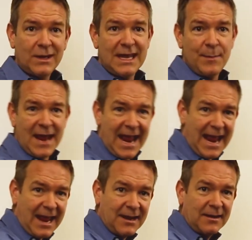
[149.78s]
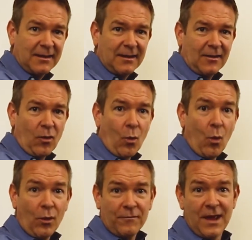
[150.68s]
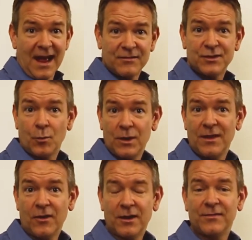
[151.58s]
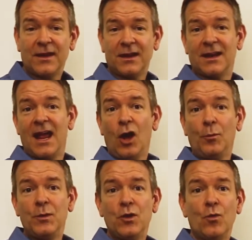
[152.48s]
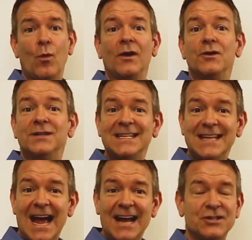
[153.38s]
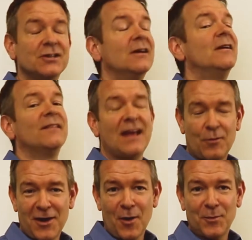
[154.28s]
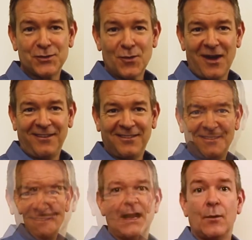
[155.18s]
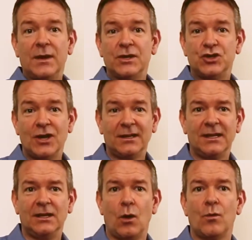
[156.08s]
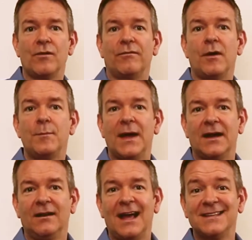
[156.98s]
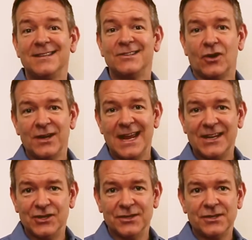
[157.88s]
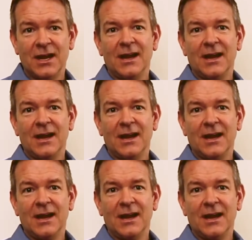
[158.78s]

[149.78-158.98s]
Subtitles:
keep a hand, or if you have someone there that can help you while you detach, that would help as well. Now we can gently lower the front panel as it's on hinges,